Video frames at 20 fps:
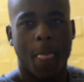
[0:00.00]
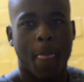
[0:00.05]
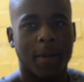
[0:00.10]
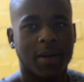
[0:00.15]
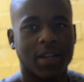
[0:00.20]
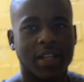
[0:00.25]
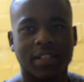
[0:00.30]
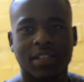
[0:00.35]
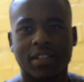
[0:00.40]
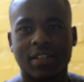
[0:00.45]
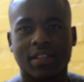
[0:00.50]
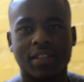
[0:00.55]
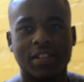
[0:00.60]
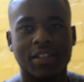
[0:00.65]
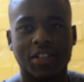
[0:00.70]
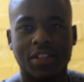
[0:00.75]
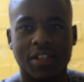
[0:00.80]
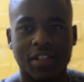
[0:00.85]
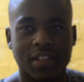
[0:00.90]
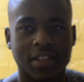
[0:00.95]
Nasty C
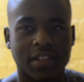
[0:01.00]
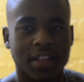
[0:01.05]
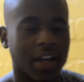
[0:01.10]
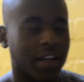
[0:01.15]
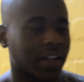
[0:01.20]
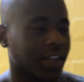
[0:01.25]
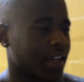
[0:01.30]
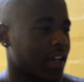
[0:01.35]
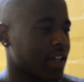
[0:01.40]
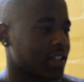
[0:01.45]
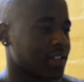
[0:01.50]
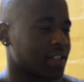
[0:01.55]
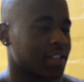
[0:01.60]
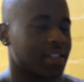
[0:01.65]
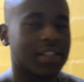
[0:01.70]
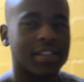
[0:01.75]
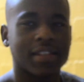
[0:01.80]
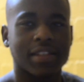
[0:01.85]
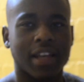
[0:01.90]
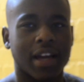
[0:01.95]
is just done, guys.
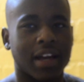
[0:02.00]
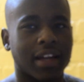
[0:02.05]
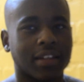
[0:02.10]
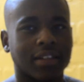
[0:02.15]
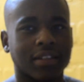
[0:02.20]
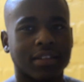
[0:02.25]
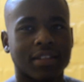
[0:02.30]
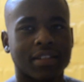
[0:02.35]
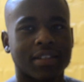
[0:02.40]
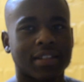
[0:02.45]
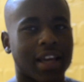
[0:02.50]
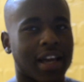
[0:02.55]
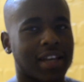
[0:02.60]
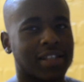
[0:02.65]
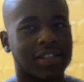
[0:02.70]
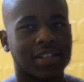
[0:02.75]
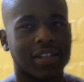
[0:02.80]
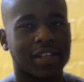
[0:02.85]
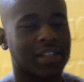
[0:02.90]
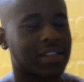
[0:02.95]
He's done. This guy
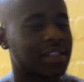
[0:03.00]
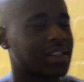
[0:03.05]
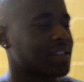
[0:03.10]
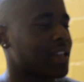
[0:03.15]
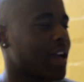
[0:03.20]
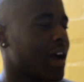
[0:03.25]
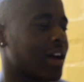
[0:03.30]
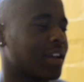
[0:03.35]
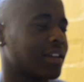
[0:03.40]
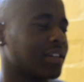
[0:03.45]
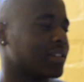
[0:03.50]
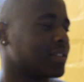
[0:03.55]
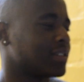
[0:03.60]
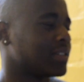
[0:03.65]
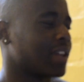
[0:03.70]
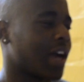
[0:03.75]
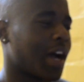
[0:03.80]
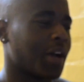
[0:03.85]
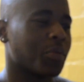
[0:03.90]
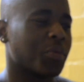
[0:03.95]
is just done.
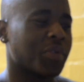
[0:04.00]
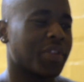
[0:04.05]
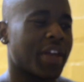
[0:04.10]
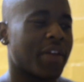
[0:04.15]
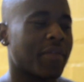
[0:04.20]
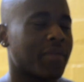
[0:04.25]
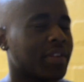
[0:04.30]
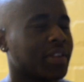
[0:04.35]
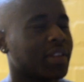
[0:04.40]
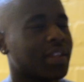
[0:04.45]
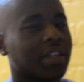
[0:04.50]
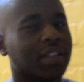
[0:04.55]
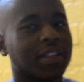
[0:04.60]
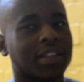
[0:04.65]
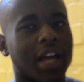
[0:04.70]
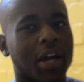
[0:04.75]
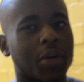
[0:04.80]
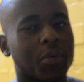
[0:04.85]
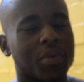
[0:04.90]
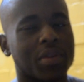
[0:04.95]
Done with everything.
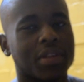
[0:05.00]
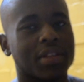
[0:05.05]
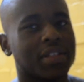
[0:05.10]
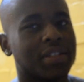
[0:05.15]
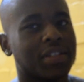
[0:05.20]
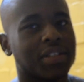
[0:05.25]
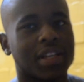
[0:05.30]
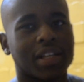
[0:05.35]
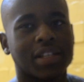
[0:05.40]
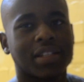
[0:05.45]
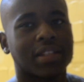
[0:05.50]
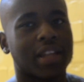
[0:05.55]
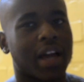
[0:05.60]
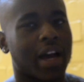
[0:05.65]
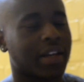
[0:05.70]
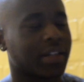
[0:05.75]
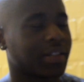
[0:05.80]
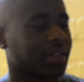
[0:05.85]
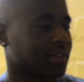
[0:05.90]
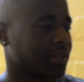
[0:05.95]
Done with this. Just
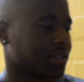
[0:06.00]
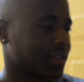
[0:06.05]
done.